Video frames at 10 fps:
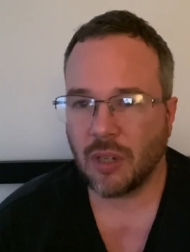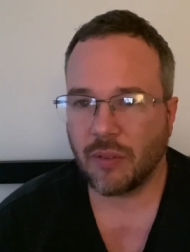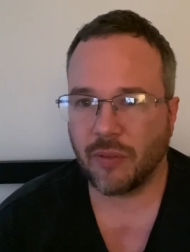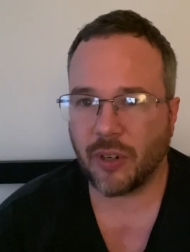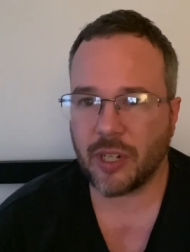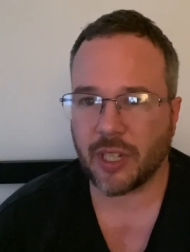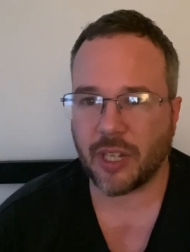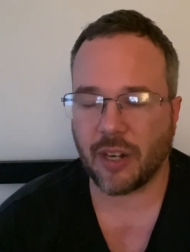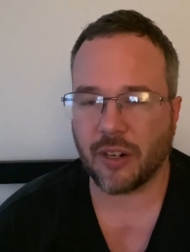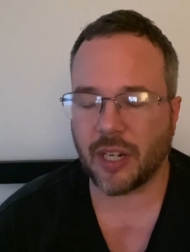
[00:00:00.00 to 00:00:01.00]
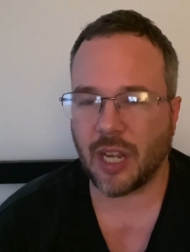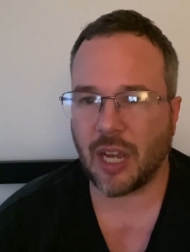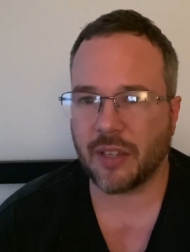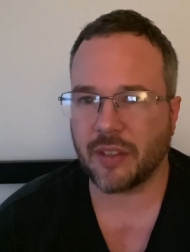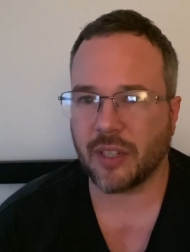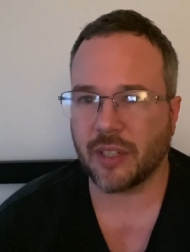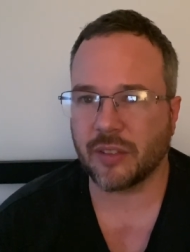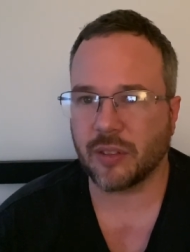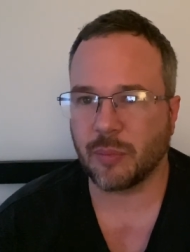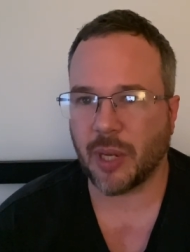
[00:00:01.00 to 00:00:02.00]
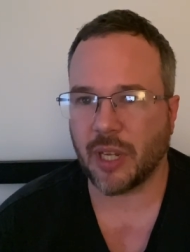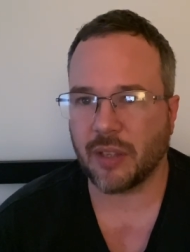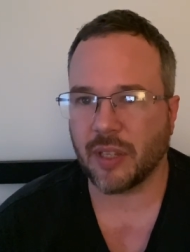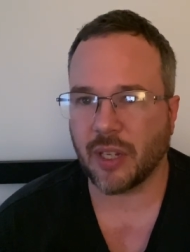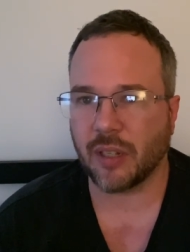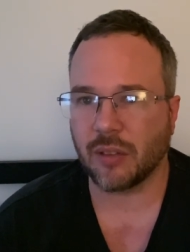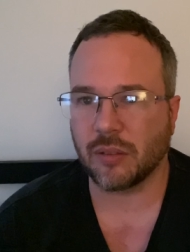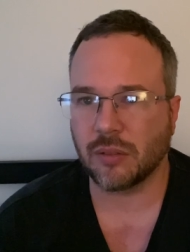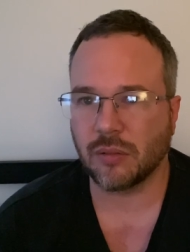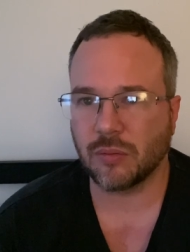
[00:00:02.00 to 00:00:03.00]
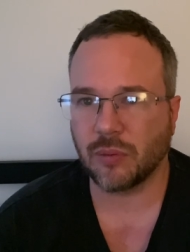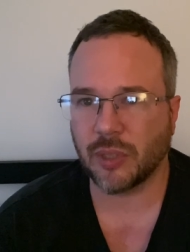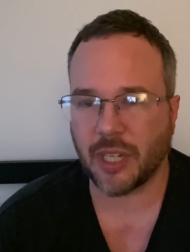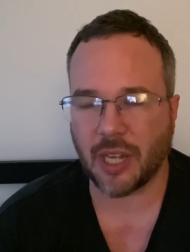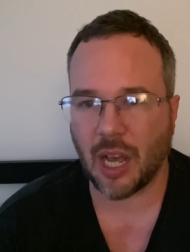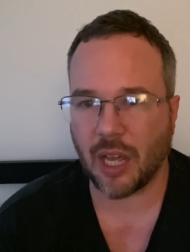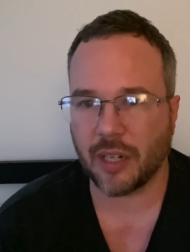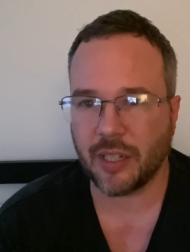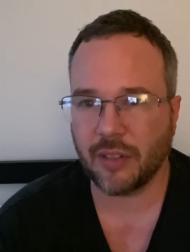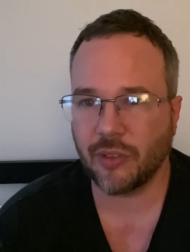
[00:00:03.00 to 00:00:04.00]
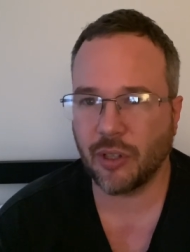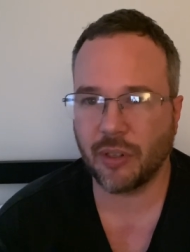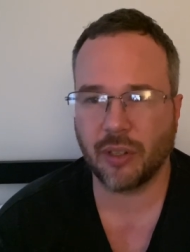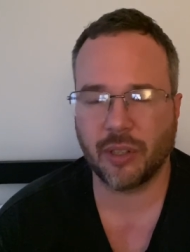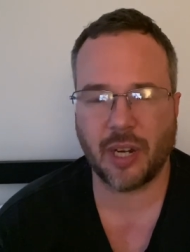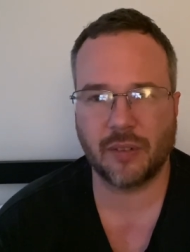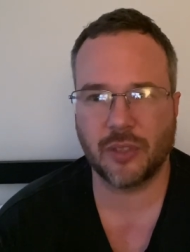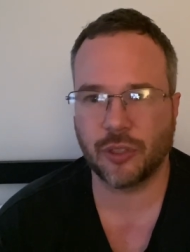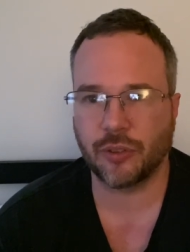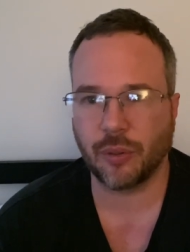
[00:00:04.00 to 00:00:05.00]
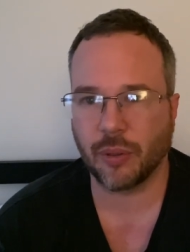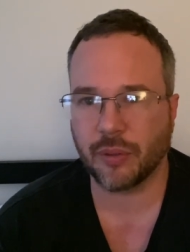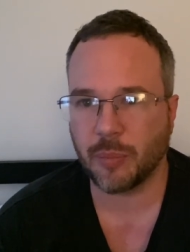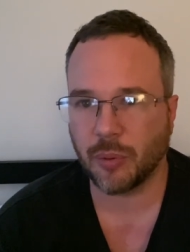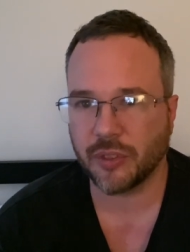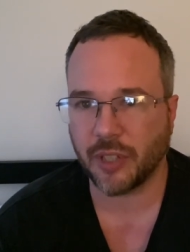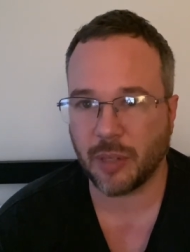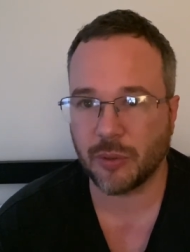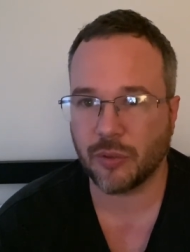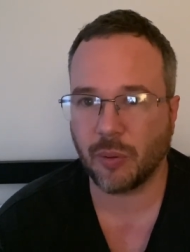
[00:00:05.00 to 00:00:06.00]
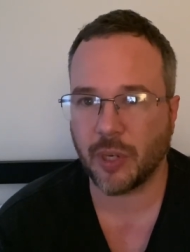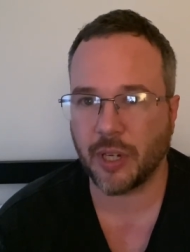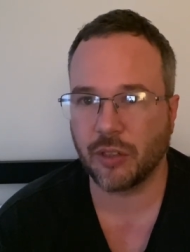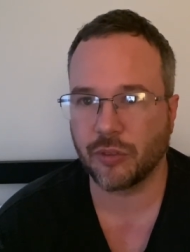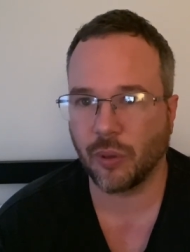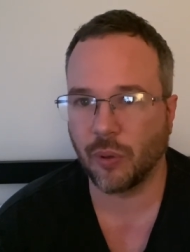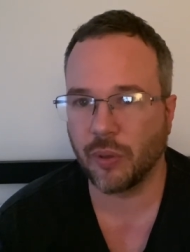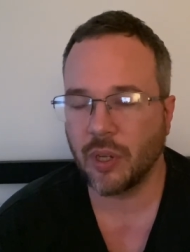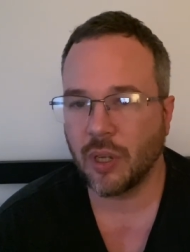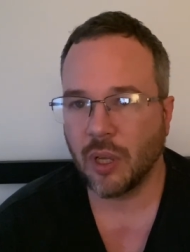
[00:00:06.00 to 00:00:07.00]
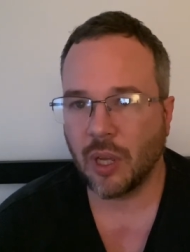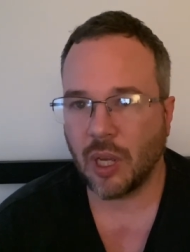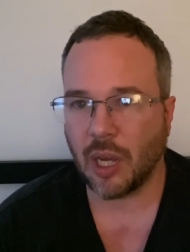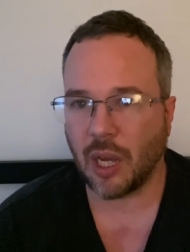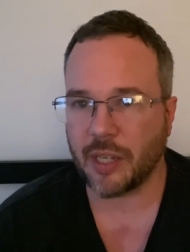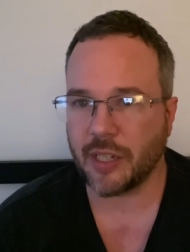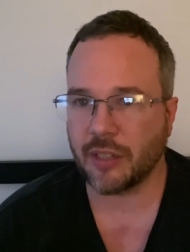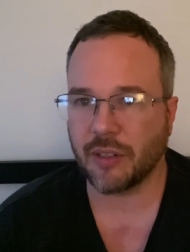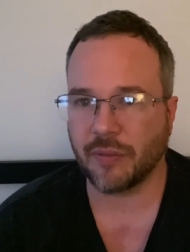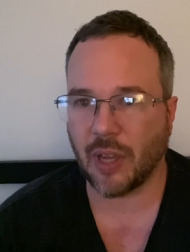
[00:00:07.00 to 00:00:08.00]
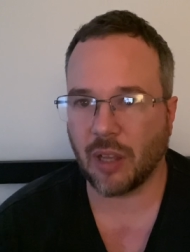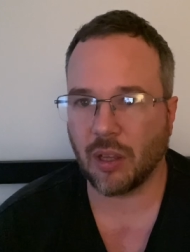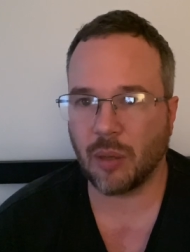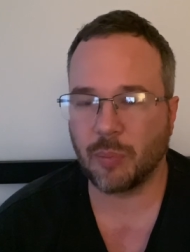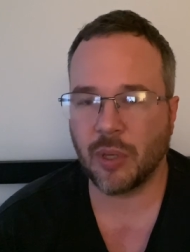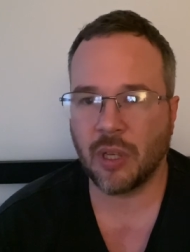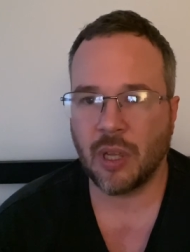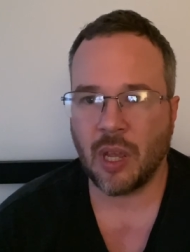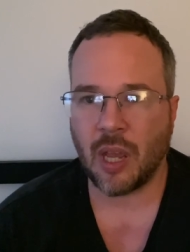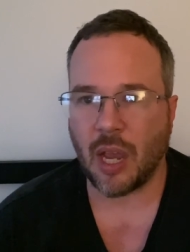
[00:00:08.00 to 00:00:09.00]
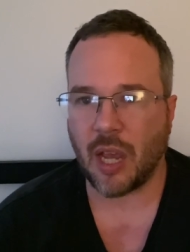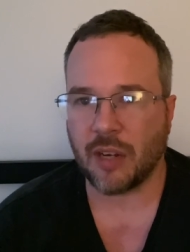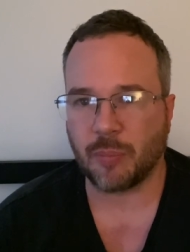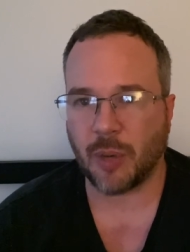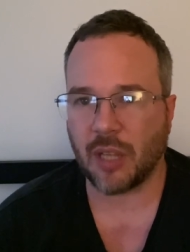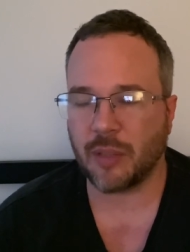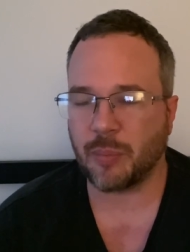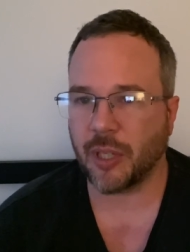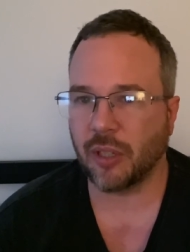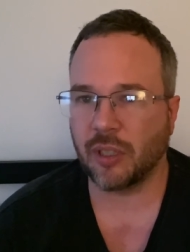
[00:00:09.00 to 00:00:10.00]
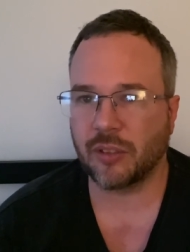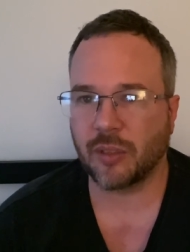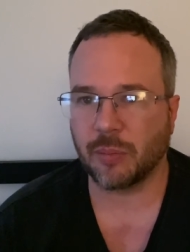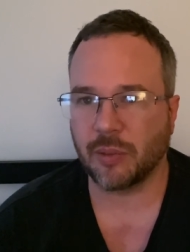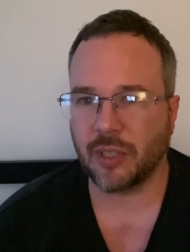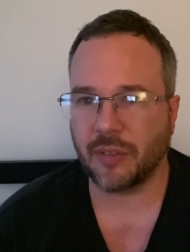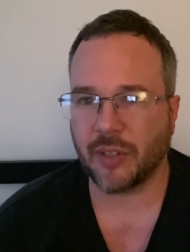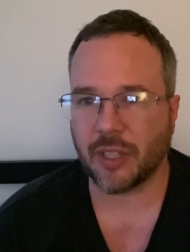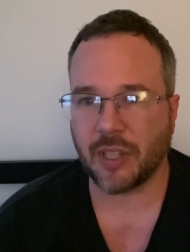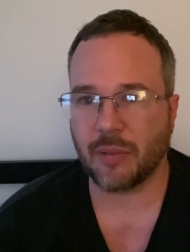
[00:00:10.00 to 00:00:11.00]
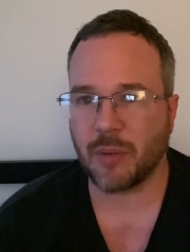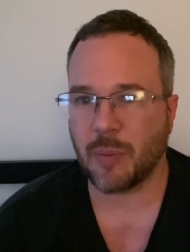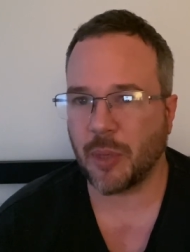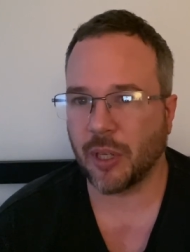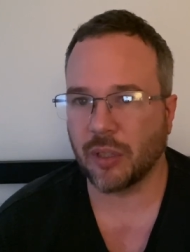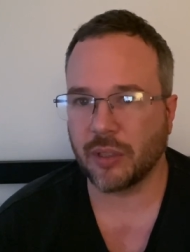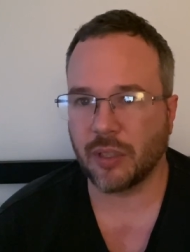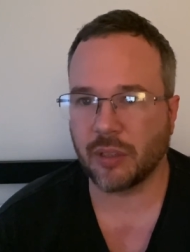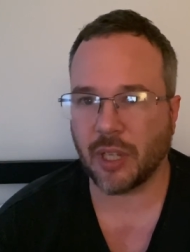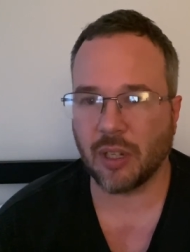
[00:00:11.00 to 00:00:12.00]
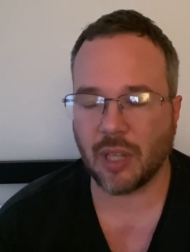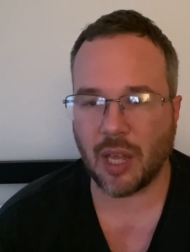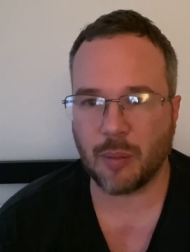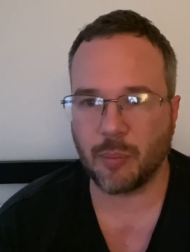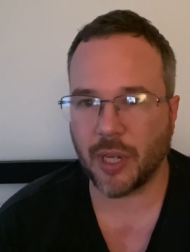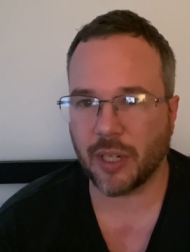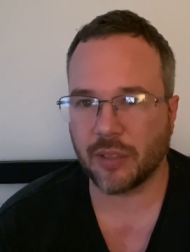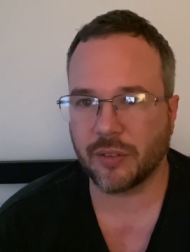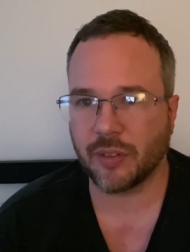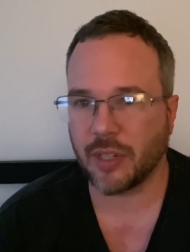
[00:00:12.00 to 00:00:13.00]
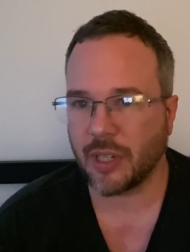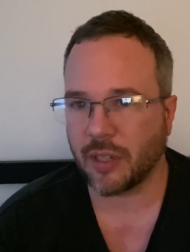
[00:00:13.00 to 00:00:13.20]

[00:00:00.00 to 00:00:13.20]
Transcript: Vernon Carey guy, I think, is the main thing. What they got, even though he only averages two or three points a game, he's 20 years old. Uh, he could develop, and if Bradley Beal ends up leaving and they rebuild, he'll get a lot of minutes and he